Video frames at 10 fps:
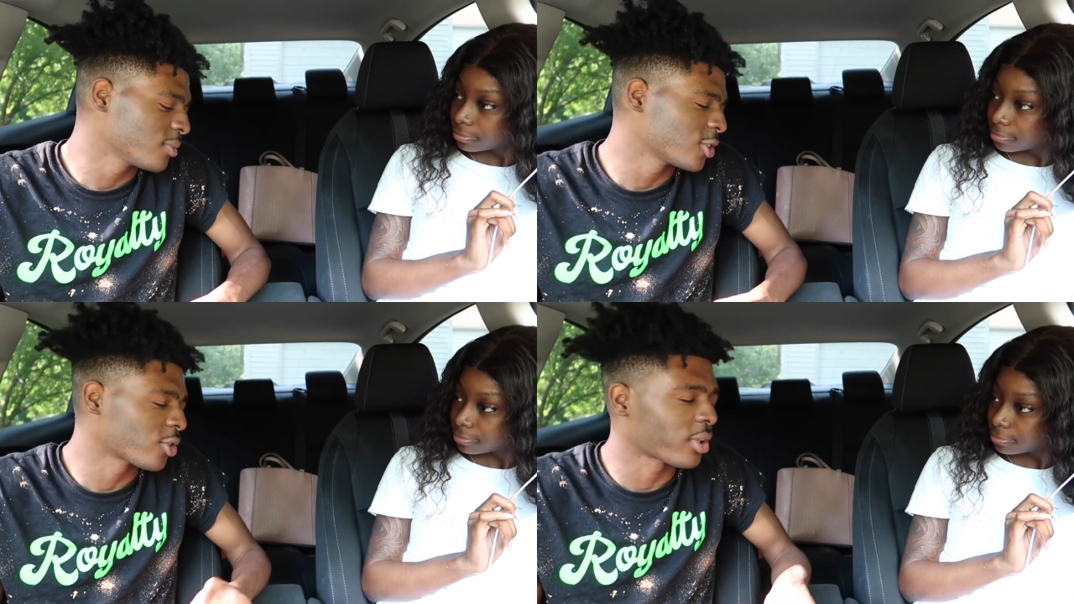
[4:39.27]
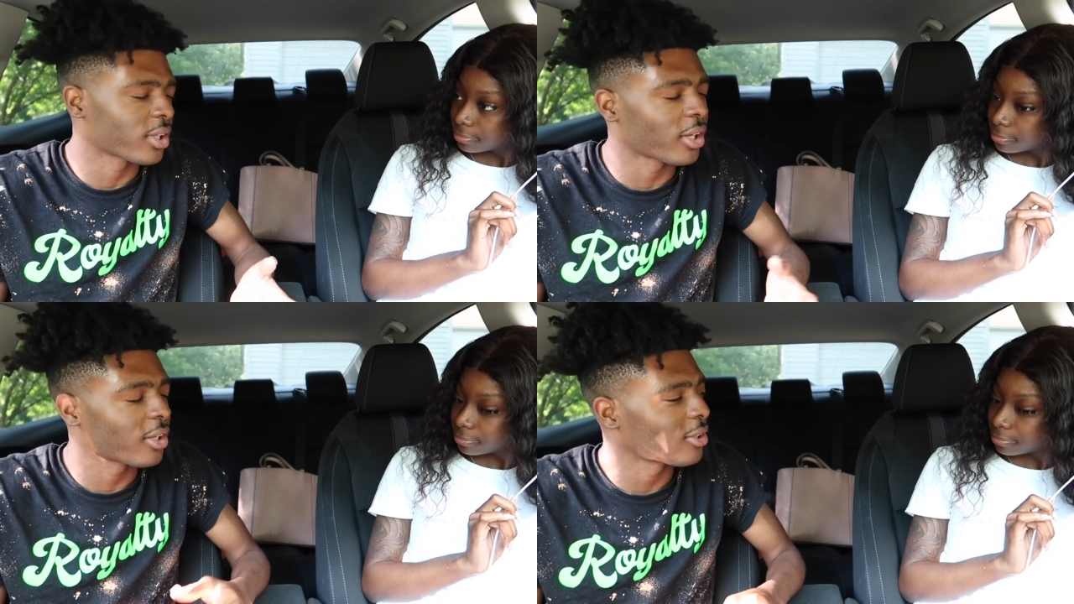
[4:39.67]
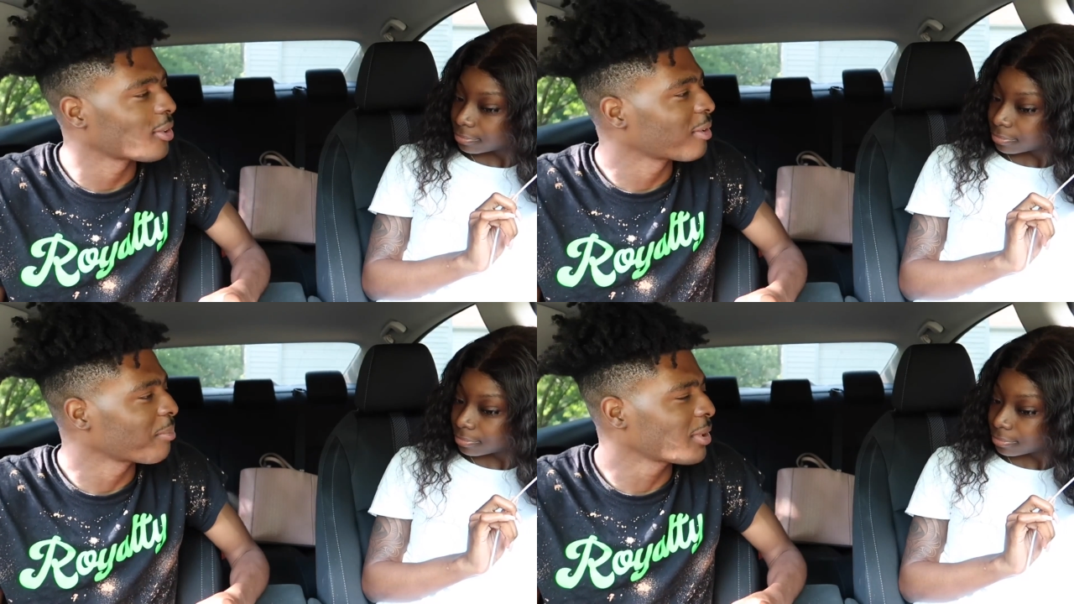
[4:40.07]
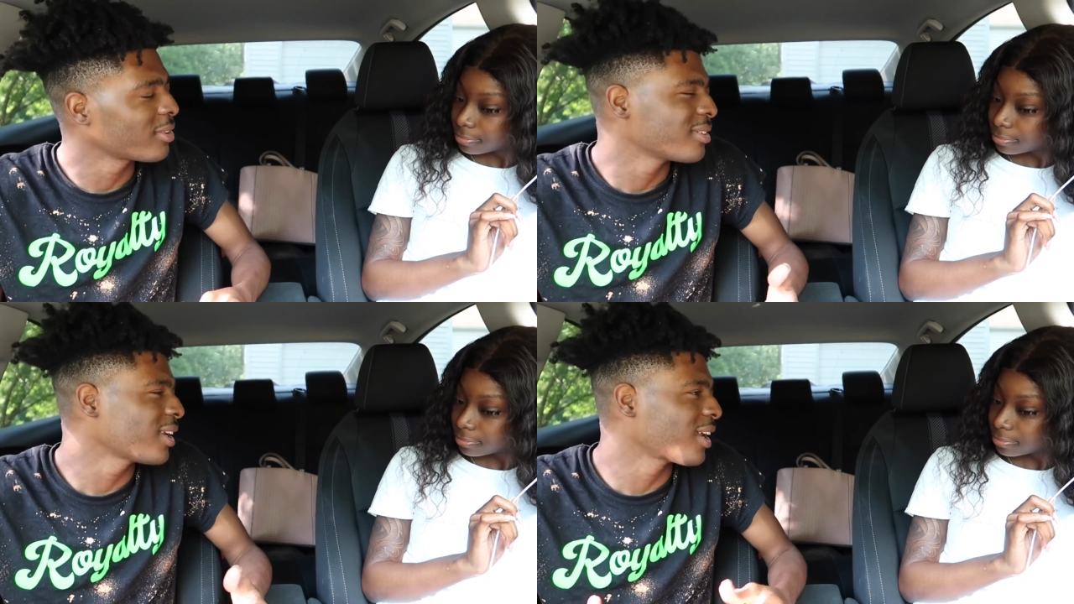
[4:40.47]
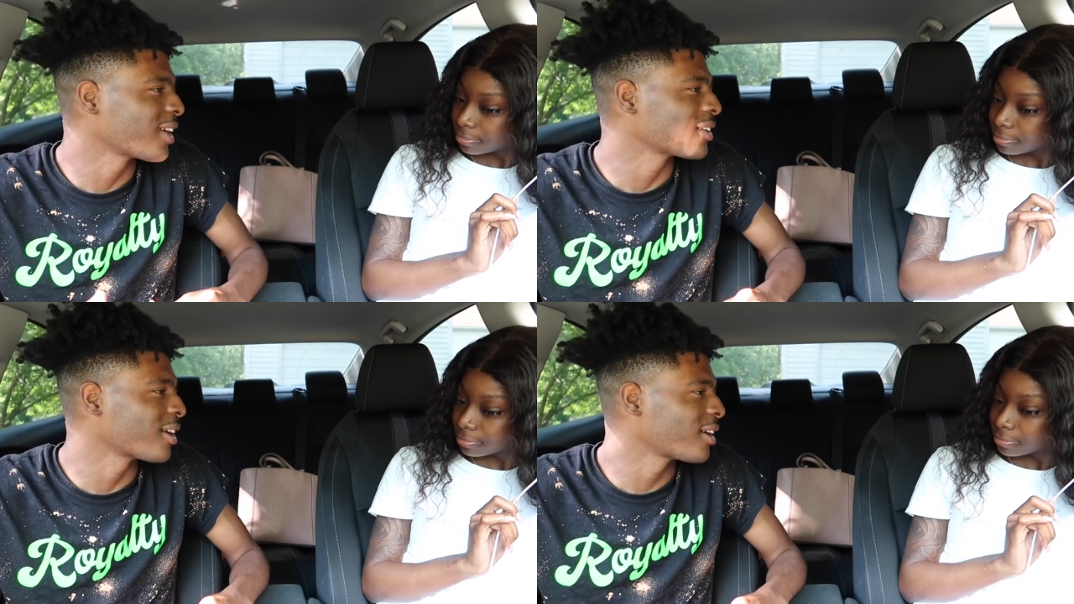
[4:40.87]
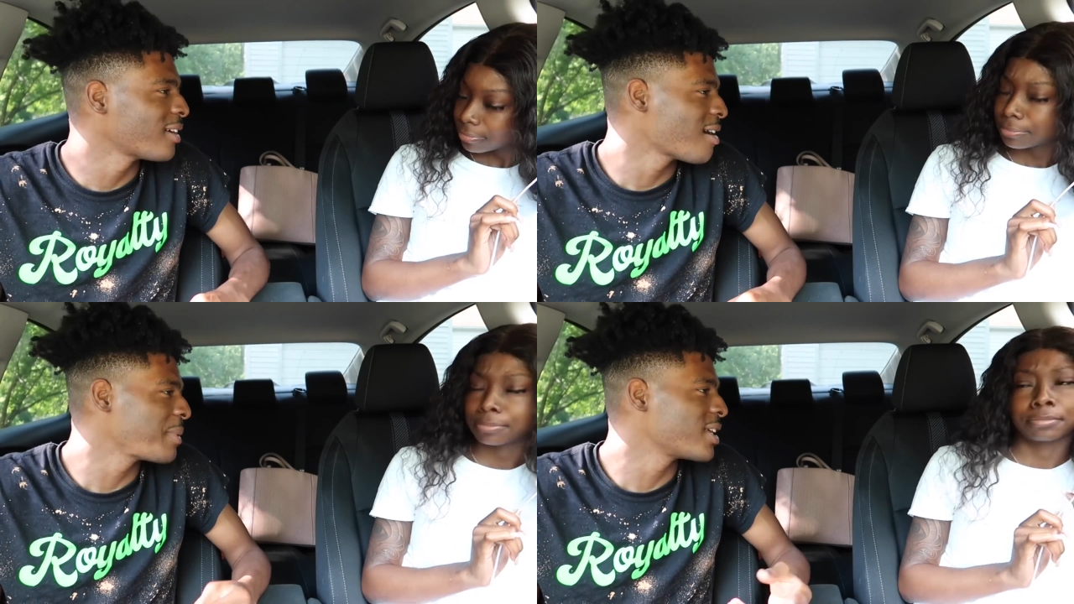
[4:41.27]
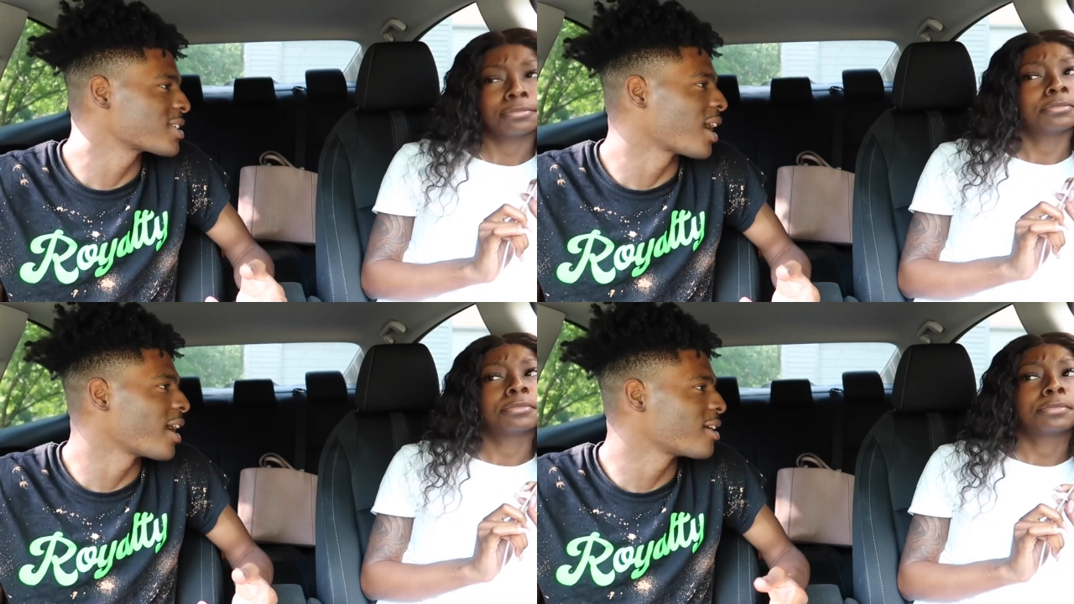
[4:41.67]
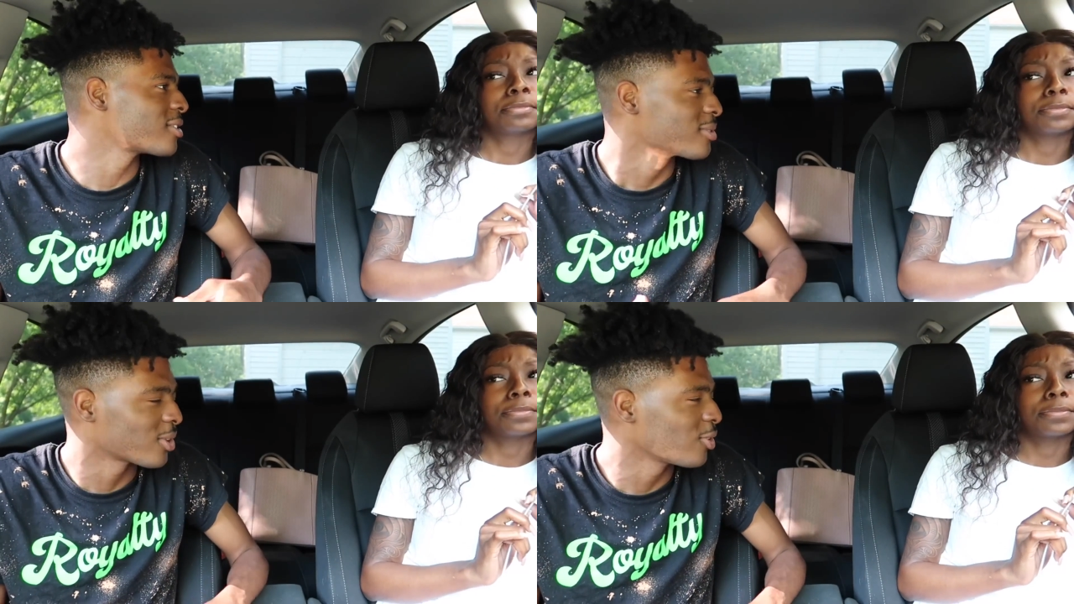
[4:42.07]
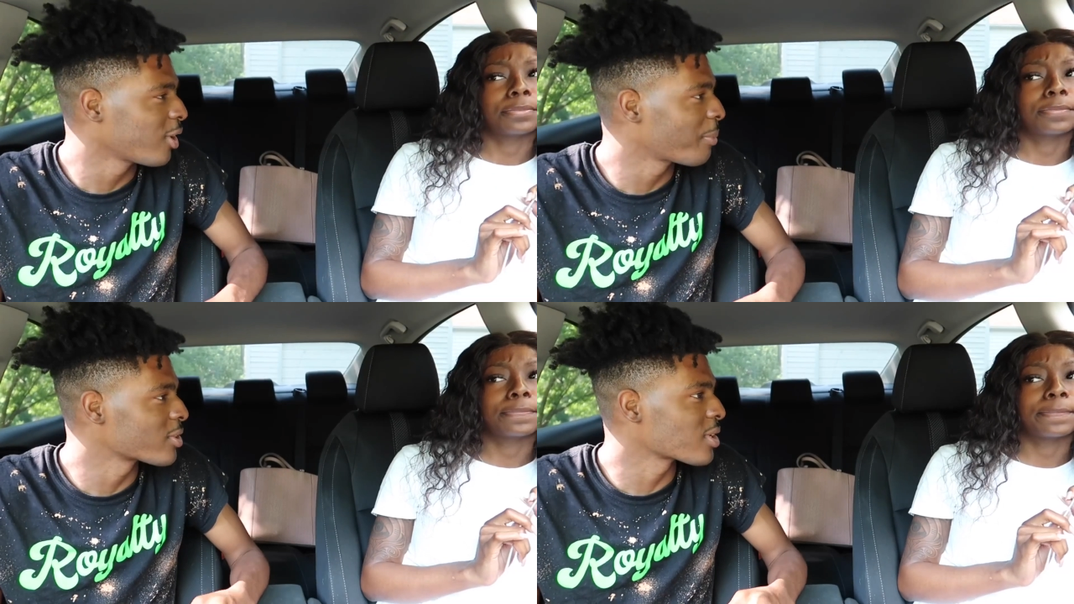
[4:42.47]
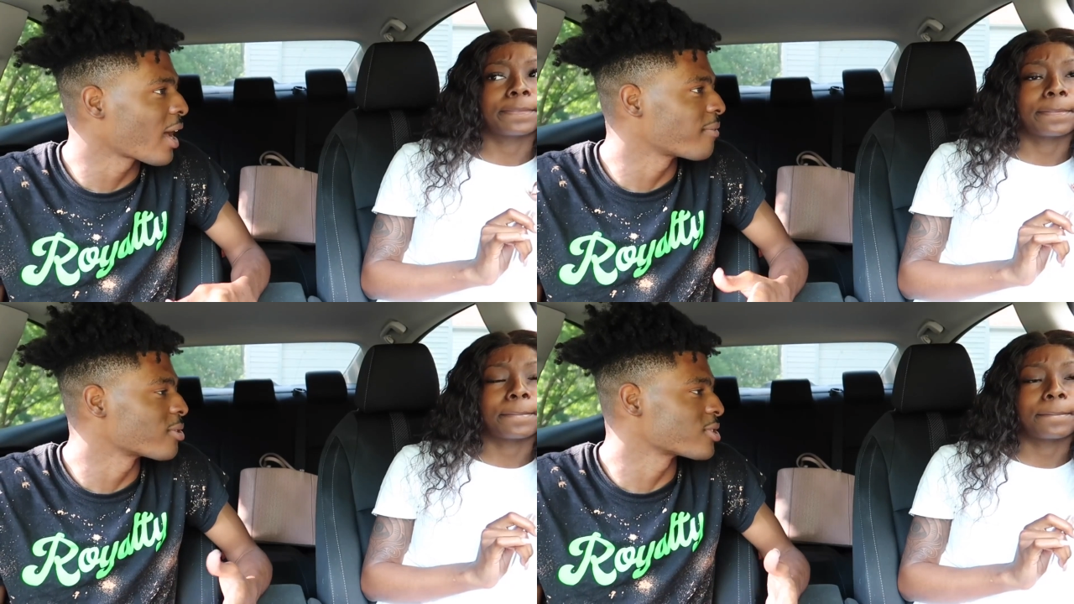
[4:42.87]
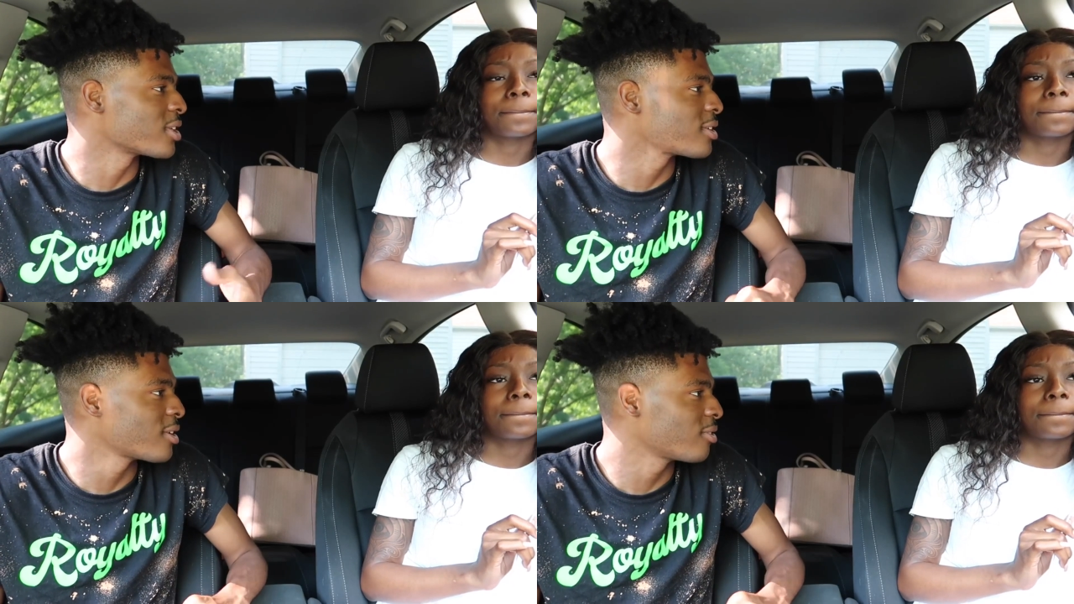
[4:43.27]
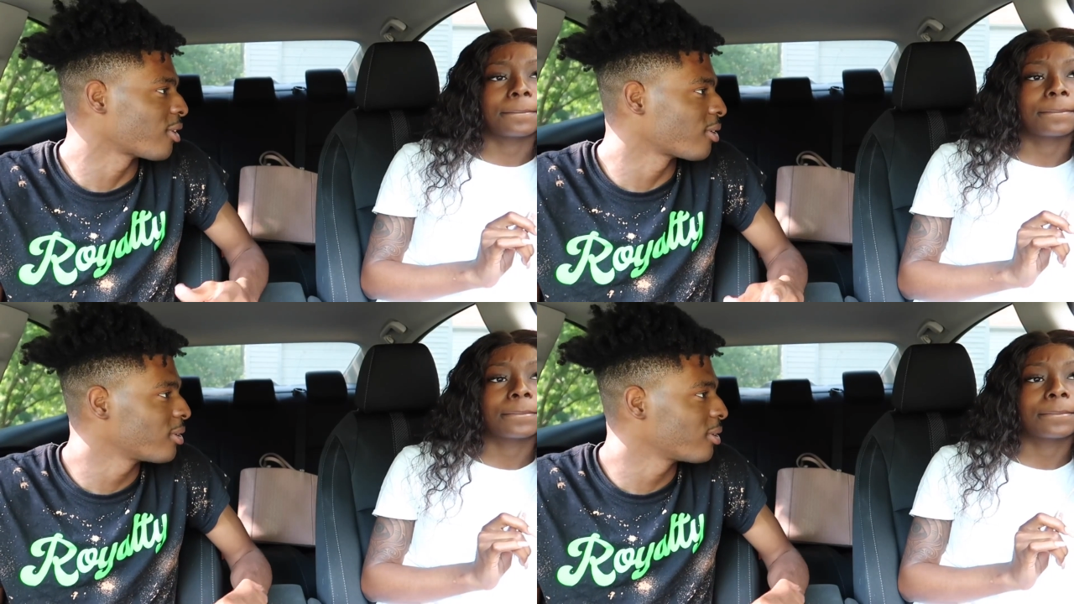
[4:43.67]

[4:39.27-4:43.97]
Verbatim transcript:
Speaker 1: Sort of, kind of. But not like that. I mean, it's hot. So you ain't supposed to have on shit that, you know.